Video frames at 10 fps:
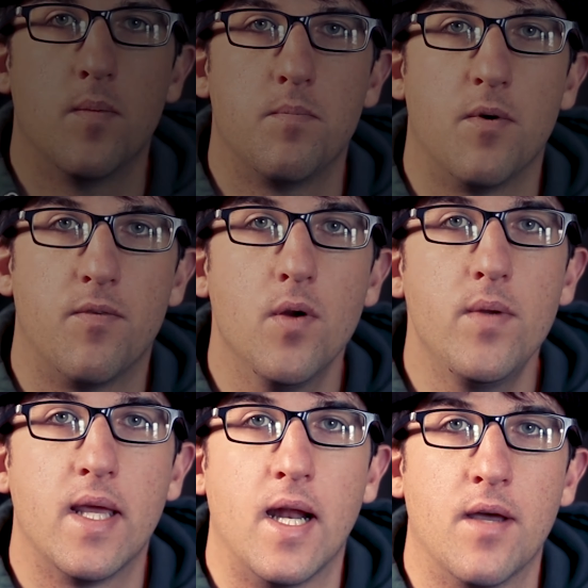Before we
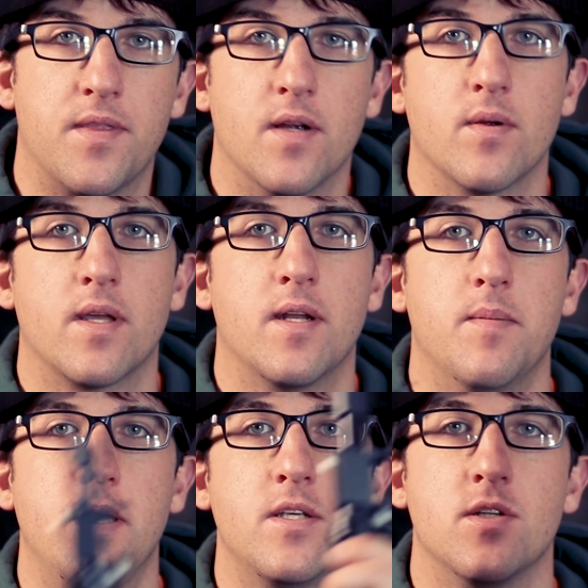get out there, we're going to
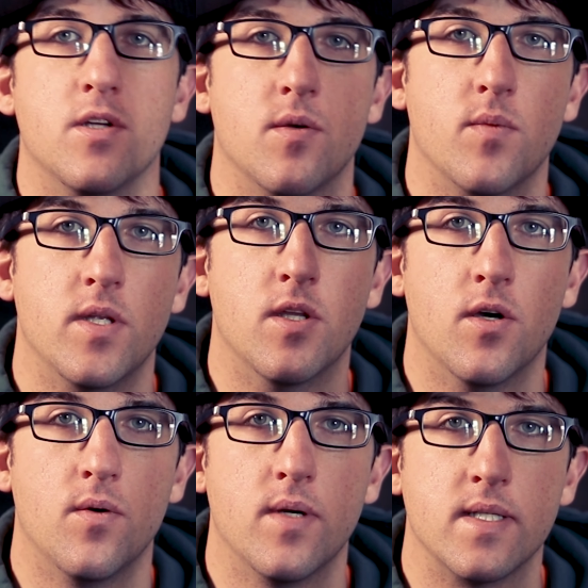make sure that we
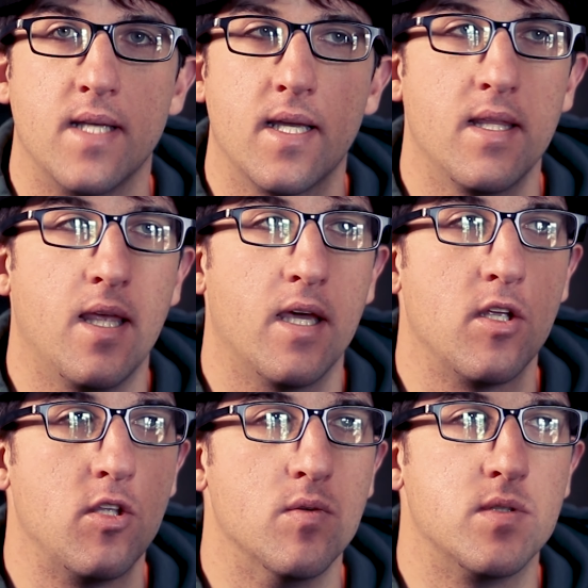know exactly how to
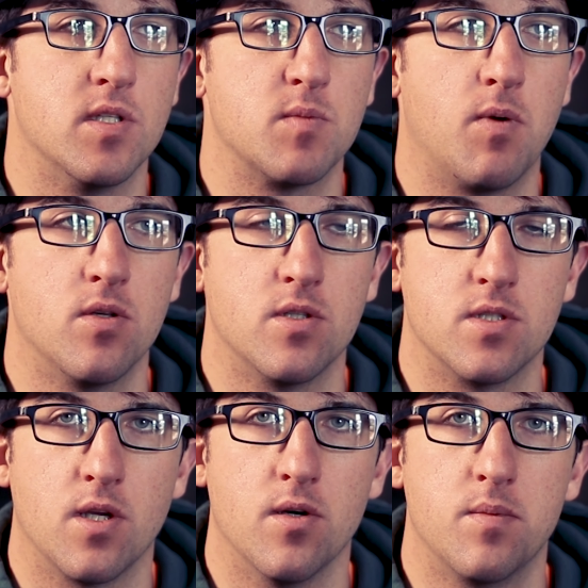use this polar
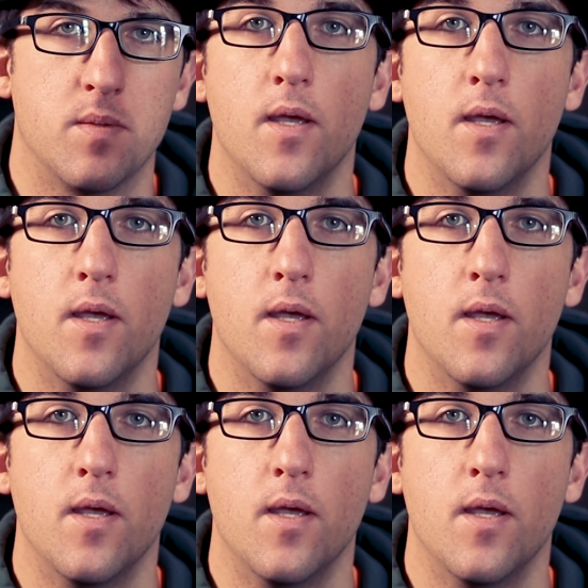scope,